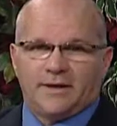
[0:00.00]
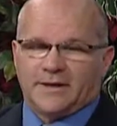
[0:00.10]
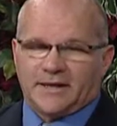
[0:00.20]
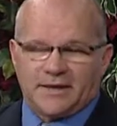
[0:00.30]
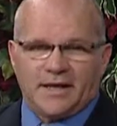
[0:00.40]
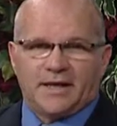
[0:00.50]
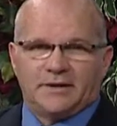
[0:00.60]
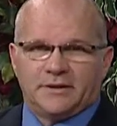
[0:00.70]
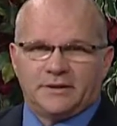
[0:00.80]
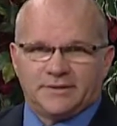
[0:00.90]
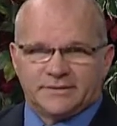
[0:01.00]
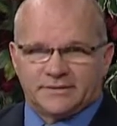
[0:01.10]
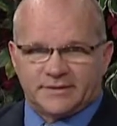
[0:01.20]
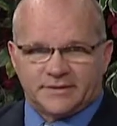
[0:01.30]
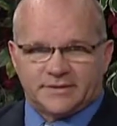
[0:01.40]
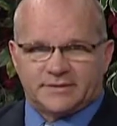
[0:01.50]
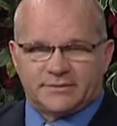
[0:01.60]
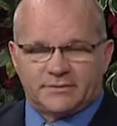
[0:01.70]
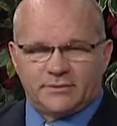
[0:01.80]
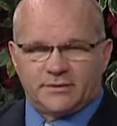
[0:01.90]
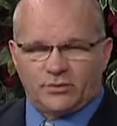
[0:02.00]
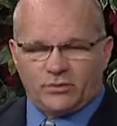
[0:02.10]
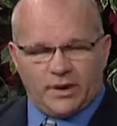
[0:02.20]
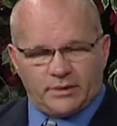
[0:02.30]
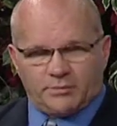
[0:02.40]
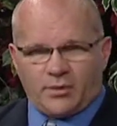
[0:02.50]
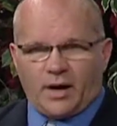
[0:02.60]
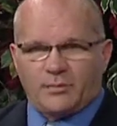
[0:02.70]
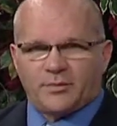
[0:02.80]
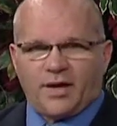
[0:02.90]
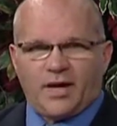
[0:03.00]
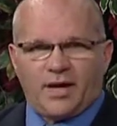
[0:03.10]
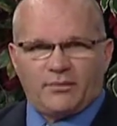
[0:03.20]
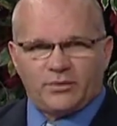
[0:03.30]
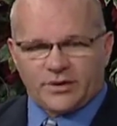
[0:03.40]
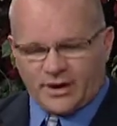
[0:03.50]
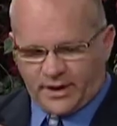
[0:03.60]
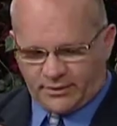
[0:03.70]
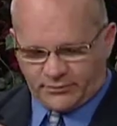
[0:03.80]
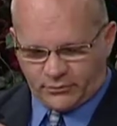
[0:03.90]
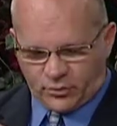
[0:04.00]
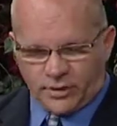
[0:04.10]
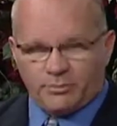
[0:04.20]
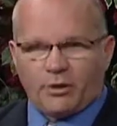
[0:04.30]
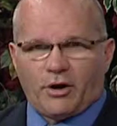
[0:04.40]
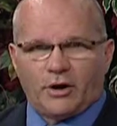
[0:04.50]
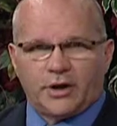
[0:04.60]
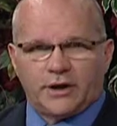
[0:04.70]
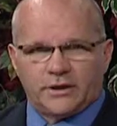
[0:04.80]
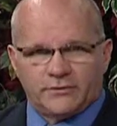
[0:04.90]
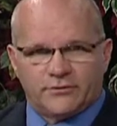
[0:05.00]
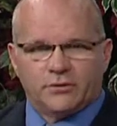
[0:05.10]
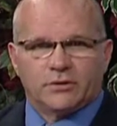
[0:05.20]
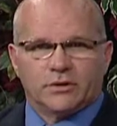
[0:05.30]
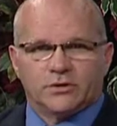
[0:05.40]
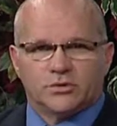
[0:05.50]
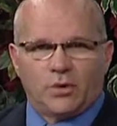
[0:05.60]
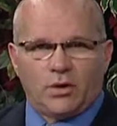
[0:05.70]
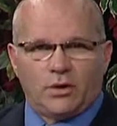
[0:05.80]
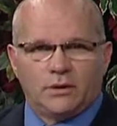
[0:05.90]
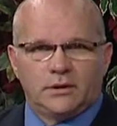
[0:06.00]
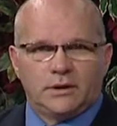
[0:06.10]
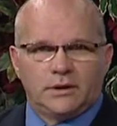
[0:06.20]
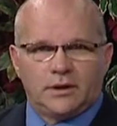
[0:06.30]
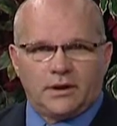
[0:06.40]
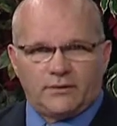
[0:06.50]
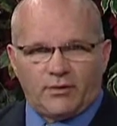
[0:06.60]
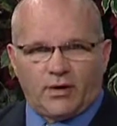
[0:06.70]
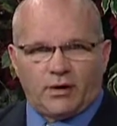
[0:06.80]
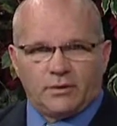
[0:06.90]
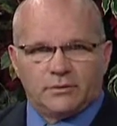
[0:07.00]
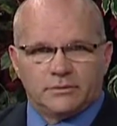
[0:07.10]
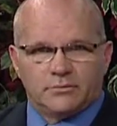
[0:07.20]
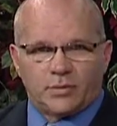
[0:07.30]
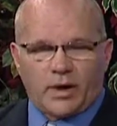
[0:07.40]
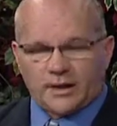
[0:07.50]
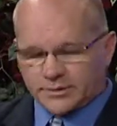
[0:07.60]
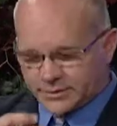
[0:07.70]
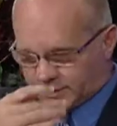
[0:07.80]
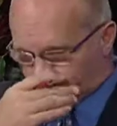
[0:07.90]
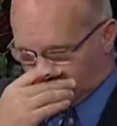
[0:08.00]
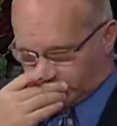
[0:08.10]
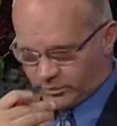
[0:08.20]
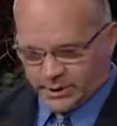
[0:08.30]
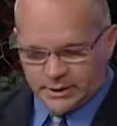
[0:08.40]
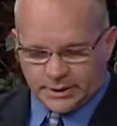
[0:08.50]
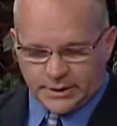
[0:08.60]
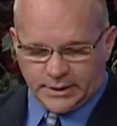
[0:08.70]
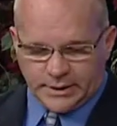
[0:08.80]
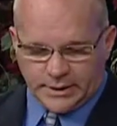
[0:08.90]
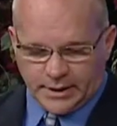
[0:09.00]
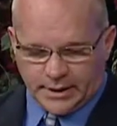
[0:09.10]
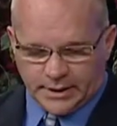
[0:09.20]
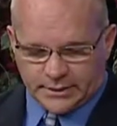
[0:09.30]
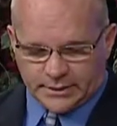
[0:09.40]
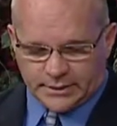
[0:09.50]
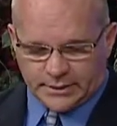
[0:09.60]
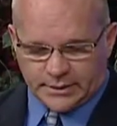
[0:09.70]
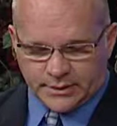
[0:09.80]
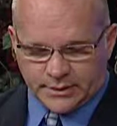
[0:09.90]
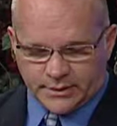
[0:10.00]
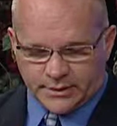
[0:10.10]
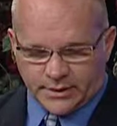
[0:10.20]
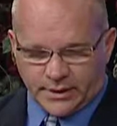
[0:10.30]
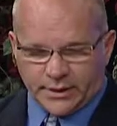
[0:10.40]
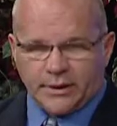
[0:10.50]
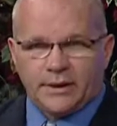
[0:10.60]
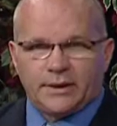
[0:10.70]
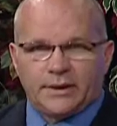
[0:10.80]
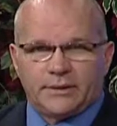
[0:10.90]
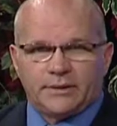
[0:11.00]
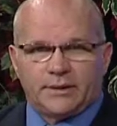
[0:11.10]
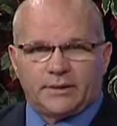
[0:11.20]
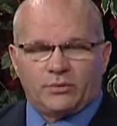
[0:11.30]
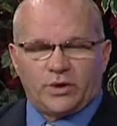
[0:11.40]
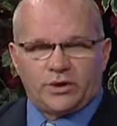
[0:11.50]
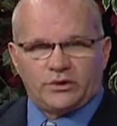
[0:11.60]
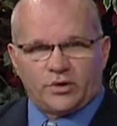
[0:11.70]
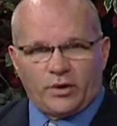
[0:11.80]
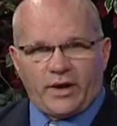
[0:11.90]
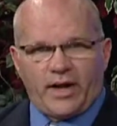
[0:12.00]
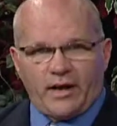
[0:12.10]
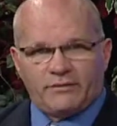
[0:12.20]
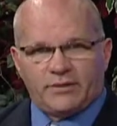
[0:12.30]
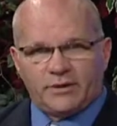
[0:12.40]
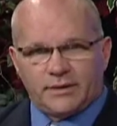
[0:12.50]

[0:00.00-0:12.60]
again, this is the problem you have when you have one party in full control of all branches of government. And the when you don't have